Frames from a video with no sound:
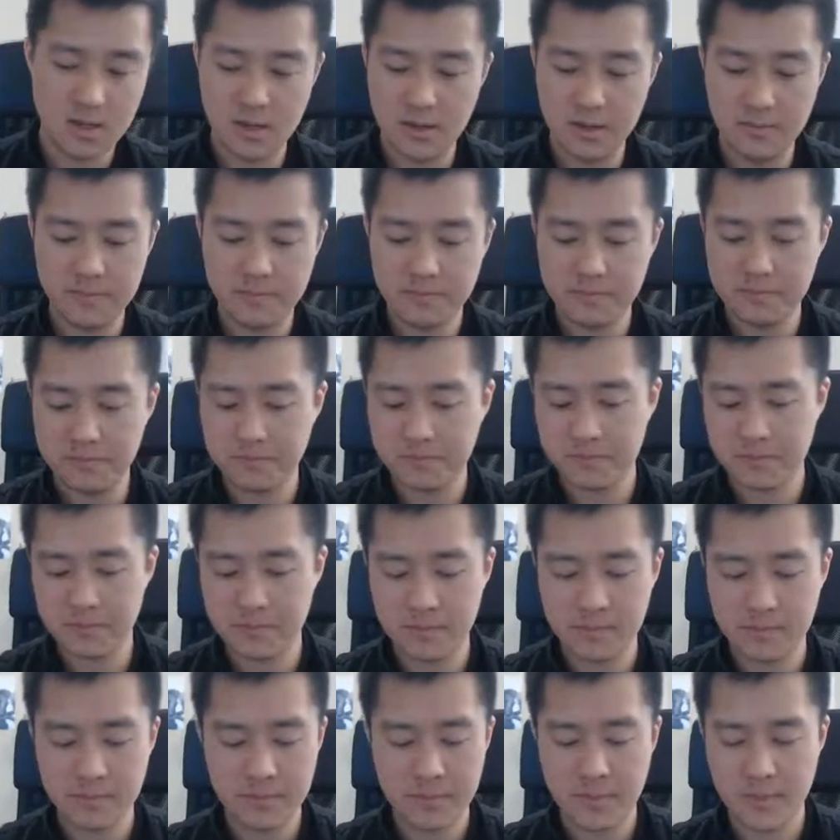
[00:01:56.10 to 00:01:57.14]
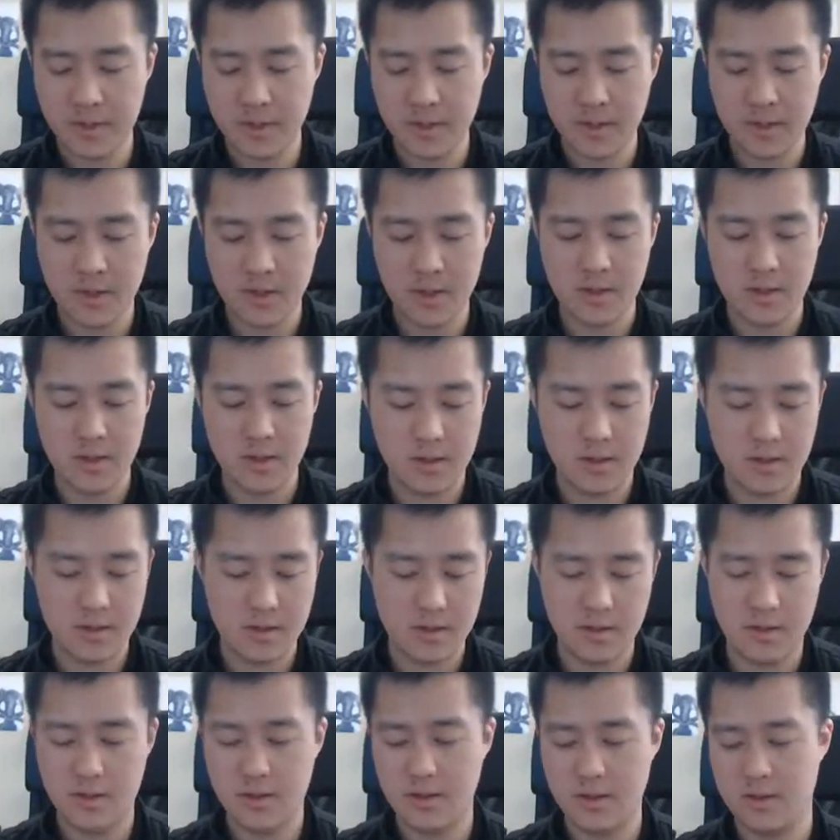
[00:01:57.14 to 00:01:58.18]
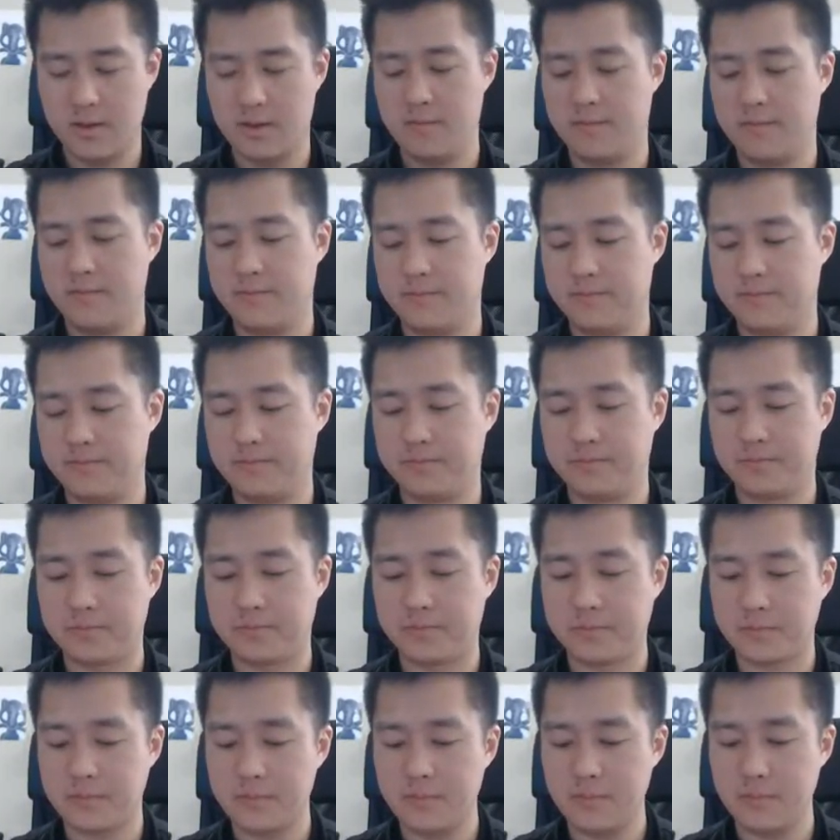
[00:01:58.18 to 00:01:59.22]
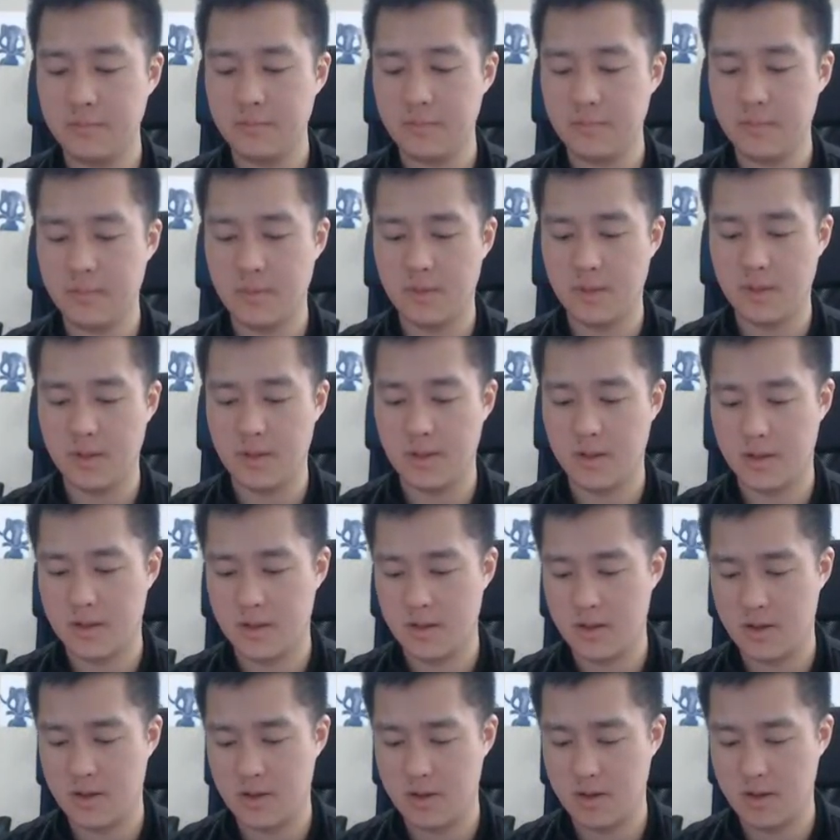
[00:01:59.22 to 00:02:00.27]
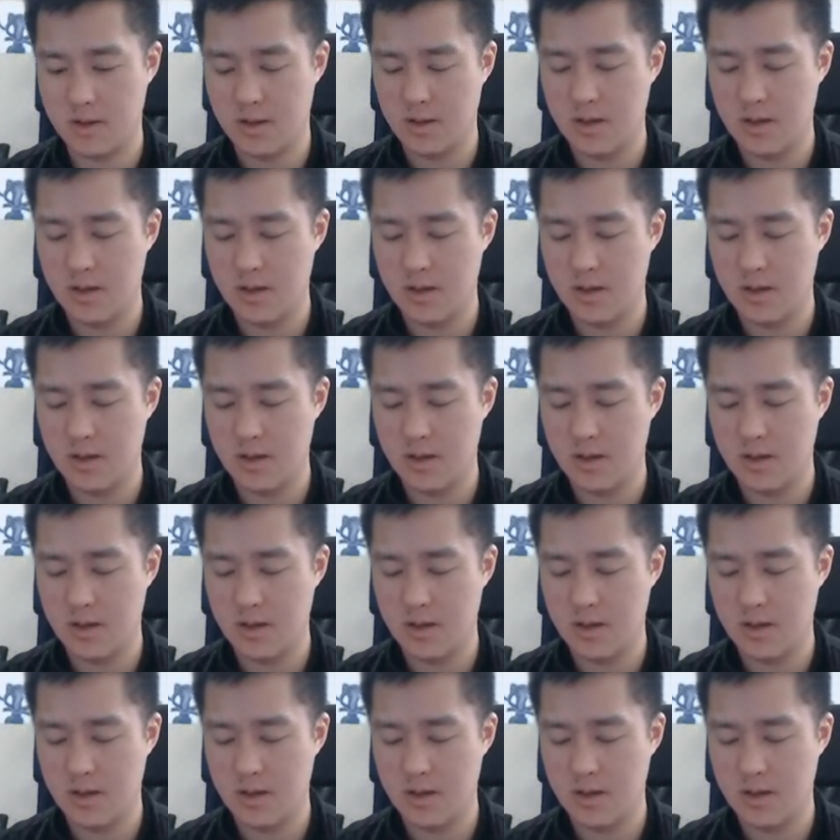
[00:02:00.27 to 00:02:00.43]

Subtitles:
(no one is talking)